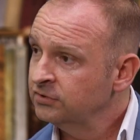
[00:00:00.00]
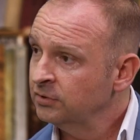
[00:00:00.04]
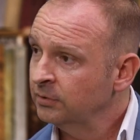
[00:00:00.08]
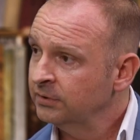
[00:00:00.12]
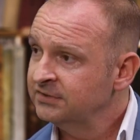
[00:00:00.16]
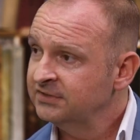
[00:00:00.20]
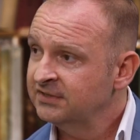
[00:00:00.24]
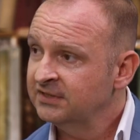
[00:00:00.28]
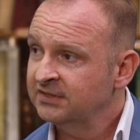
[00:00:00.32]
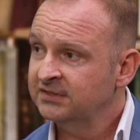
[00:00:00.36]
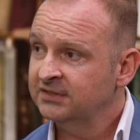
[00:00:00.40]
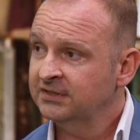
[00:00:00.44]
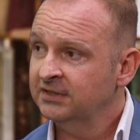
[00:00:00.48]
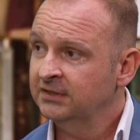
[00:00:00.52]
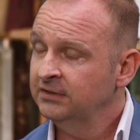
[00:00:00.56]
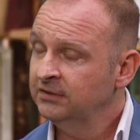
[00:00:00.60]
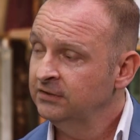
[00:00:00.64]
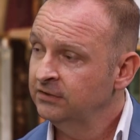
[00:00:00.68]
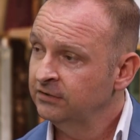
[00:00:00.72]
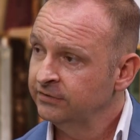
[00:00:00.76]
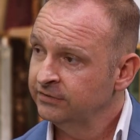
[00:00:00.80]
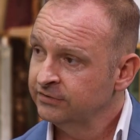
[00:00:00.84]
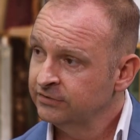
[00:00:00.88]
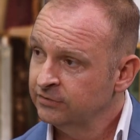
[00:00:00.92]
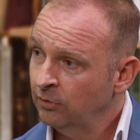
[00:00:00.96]
So at 16
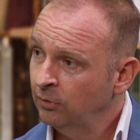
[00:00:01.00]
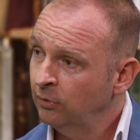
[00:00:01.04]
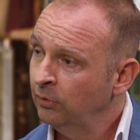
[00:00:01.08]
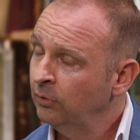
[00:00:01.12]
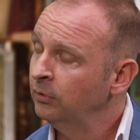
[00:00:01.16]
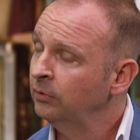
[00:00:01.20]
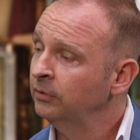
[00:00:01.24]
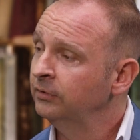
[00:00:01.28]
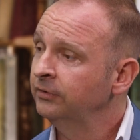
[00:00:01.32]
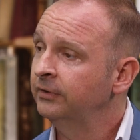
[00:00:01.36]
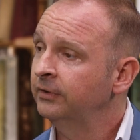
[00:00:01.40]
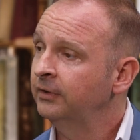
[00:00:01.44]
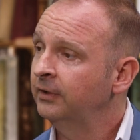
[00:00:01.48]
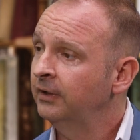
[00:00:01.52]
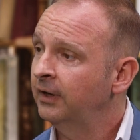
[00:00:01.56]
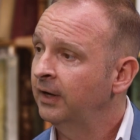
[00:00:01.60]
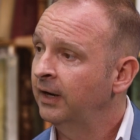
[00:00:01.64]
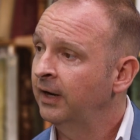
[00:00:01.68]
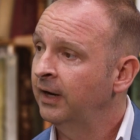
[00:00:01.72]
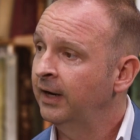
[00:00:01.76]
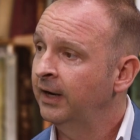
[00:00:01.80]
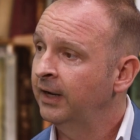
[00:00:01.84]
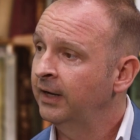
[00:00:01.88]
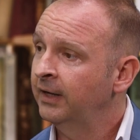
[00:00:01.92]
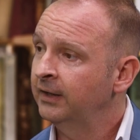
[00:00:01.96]
years old,
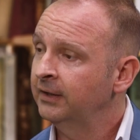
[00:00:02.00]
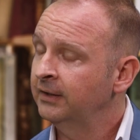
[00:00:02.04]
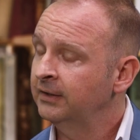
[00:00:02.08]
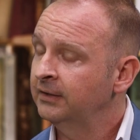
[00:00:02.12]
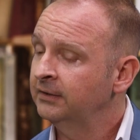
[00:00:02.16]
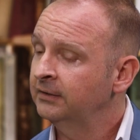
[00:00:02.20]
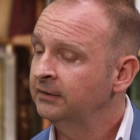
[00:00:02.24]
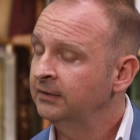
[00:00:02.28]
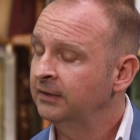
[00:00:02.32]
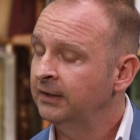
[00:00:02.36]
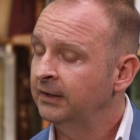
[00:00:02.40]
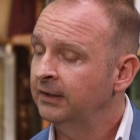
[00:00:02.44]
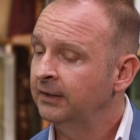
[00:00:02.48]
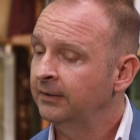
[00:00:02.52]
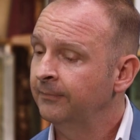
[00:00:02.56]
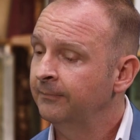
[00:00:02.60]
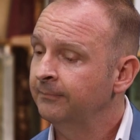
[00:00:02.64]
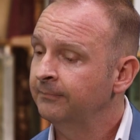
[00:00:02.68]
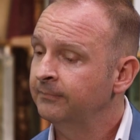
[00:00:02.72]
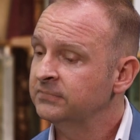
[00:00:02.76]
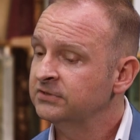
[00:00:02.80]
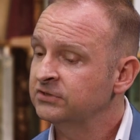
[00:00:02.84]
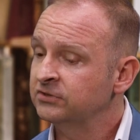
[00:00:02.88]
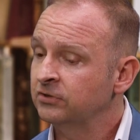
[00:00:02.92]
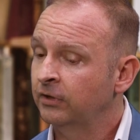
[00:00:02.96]
I
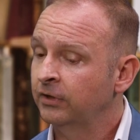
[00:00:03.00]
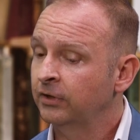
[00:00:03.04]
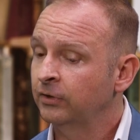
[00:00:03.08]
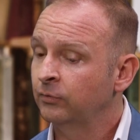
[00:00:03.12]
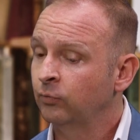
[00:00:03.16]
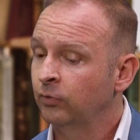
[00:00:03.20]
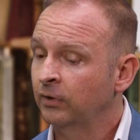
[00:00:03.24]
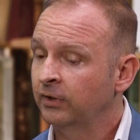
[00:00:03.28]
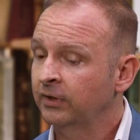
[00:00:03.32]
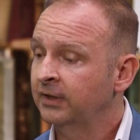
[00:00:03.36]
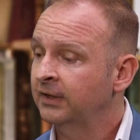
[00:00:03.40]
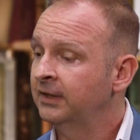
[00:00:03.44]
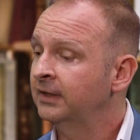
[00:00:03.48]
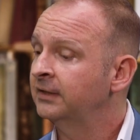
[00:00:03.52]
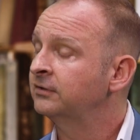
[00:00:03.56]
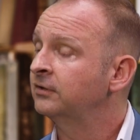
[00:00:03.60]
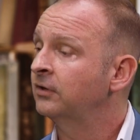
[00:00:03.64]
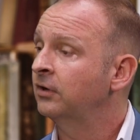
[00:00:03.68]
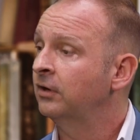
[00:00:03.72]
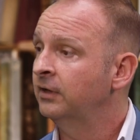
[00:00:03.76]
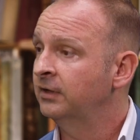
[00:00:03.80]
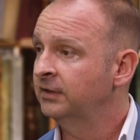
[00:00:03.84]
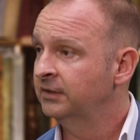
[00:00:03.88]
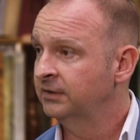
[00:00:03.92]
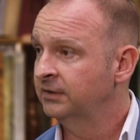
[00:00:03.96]
started working at the car